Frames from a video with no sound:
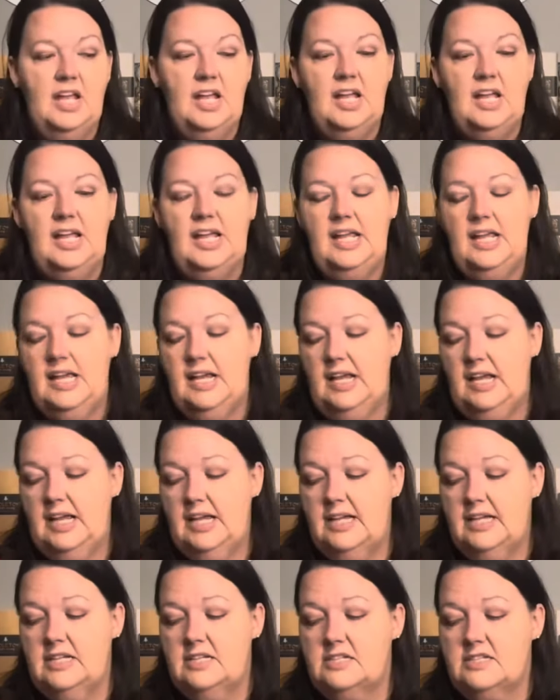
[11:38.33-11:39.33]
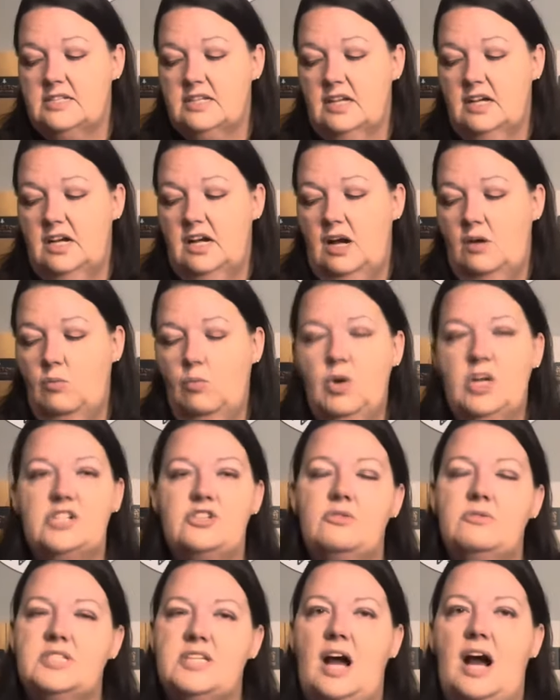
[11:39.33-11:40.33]
I wish
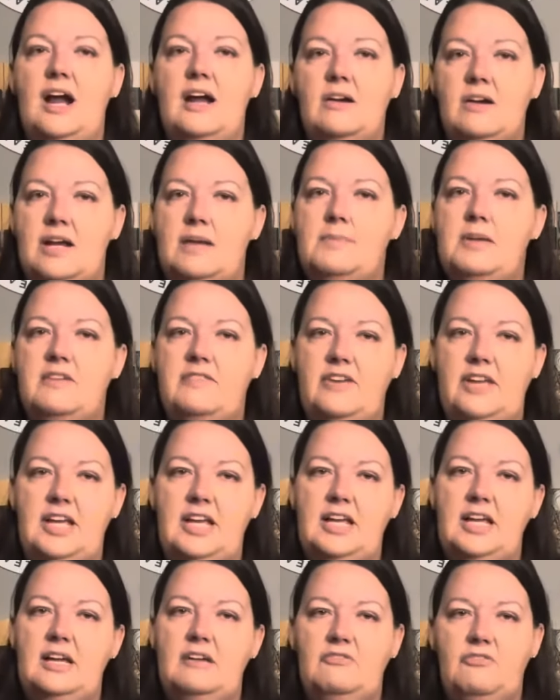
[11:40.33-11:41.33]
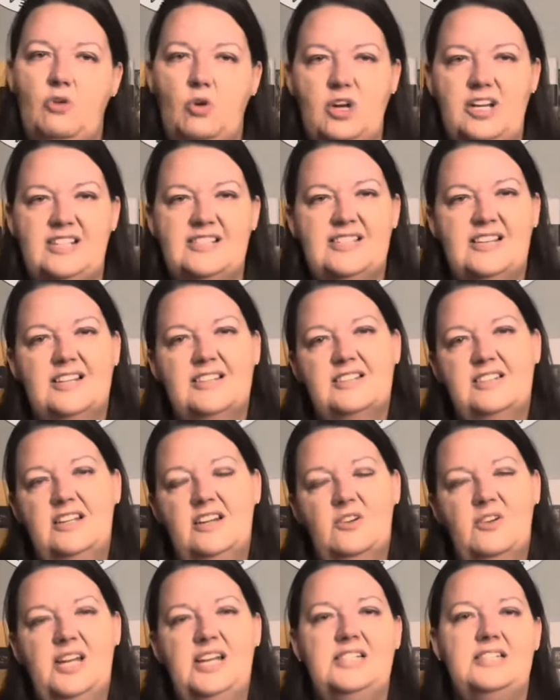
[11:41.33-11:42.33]
it was a higher ABV, 46, you
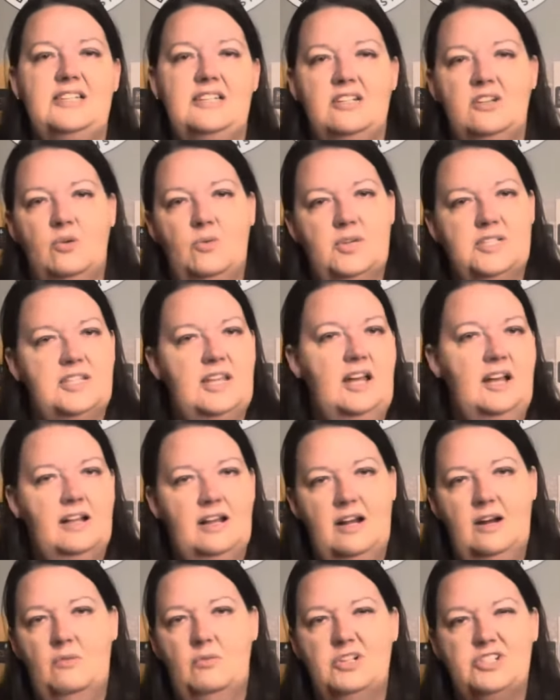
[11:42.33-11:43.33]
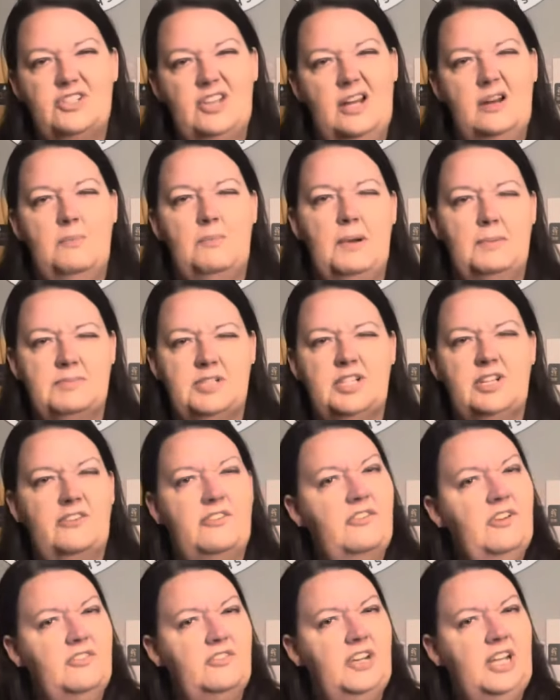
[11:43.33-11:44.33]
know, 18-year whiskey. I kind of wish they'd have bumped it to
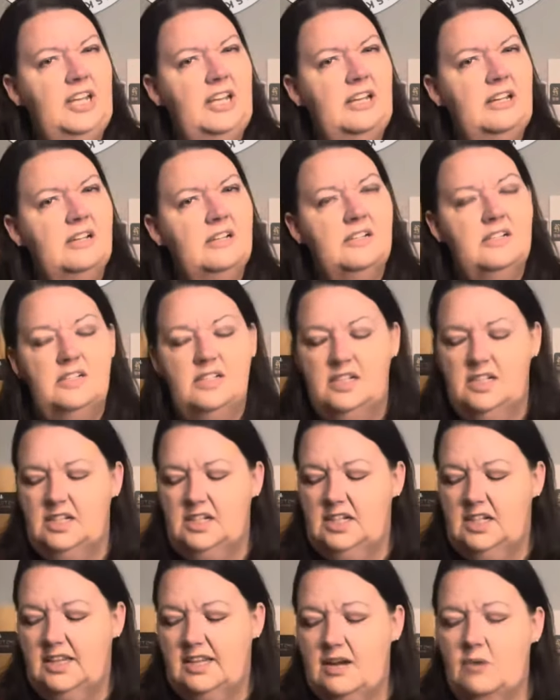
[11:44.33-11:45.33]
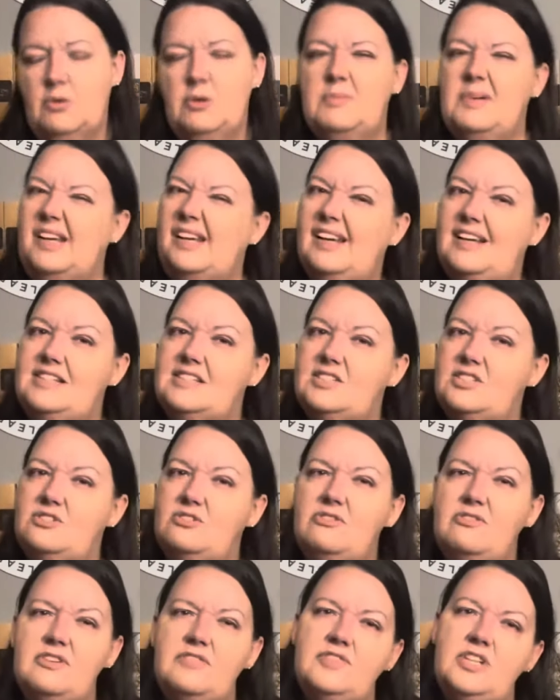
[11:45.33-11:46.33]
50. That would have been nice.
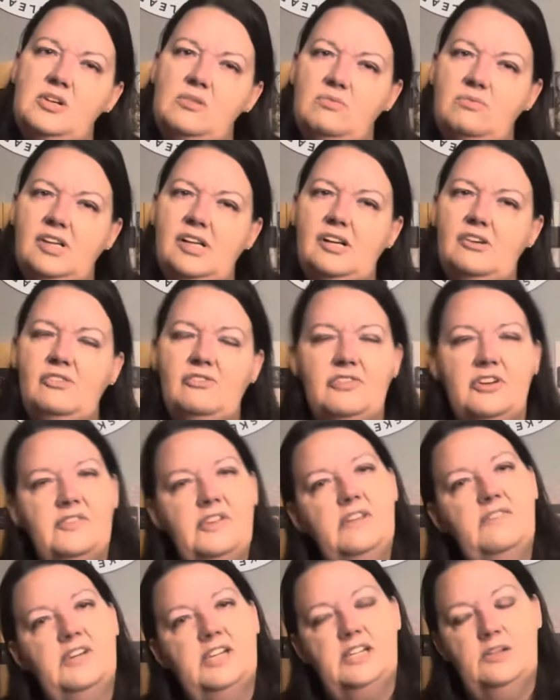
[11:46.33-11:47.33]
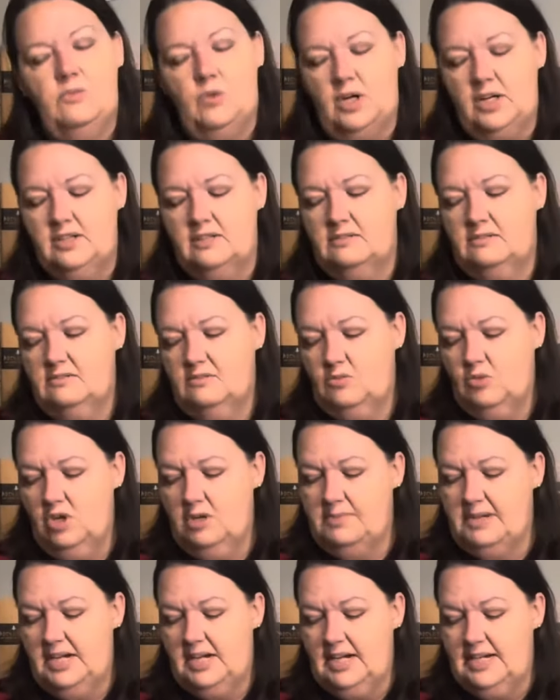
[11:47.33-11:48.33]
Or 50, you know, 50, 51 would
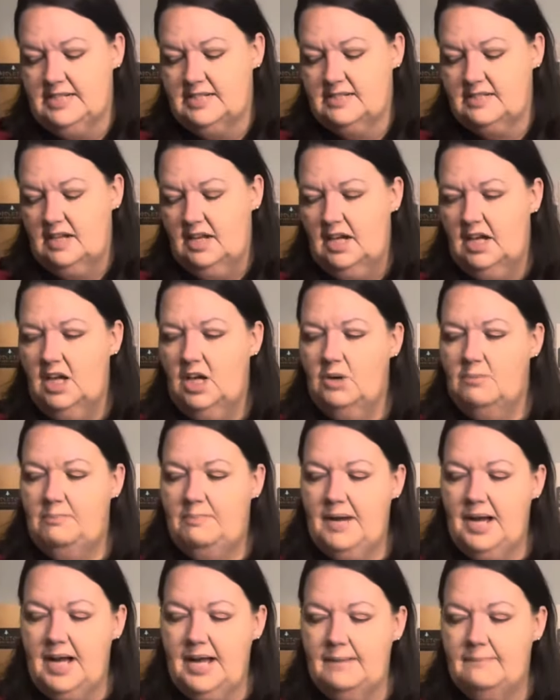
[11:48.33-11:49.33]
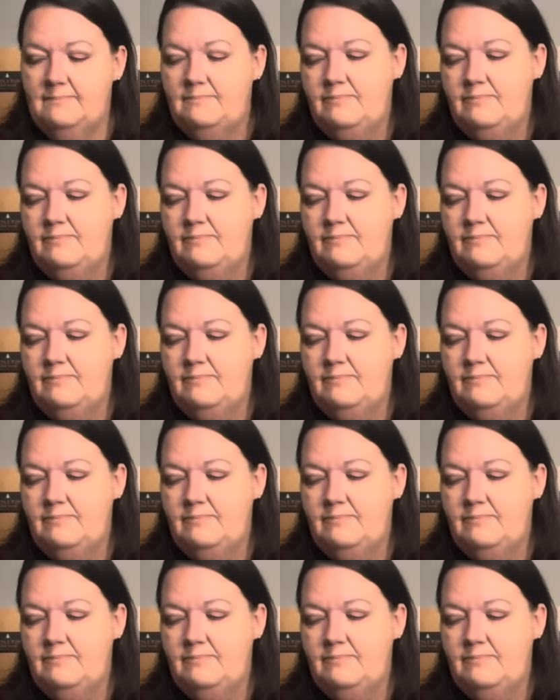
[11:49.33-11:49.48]
have been nice. But